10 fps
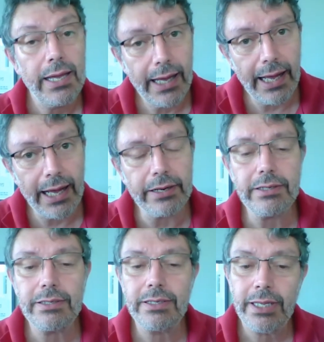Anna
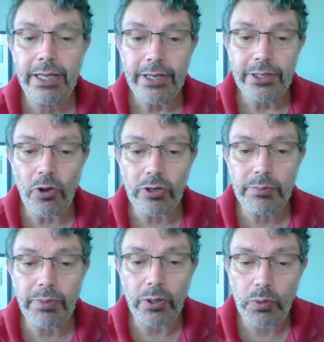talked
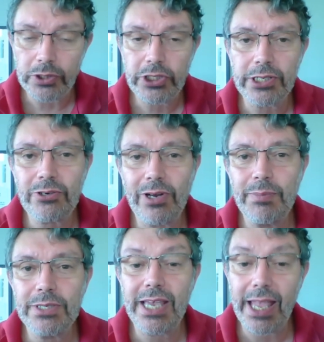about what she described
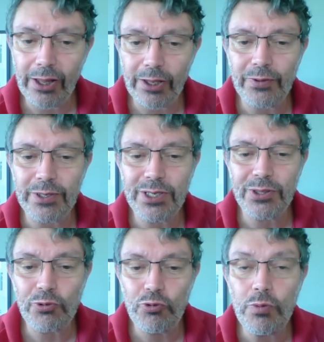as the elephant in the
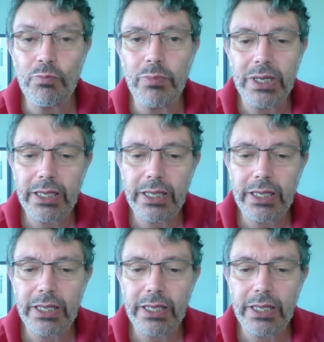room,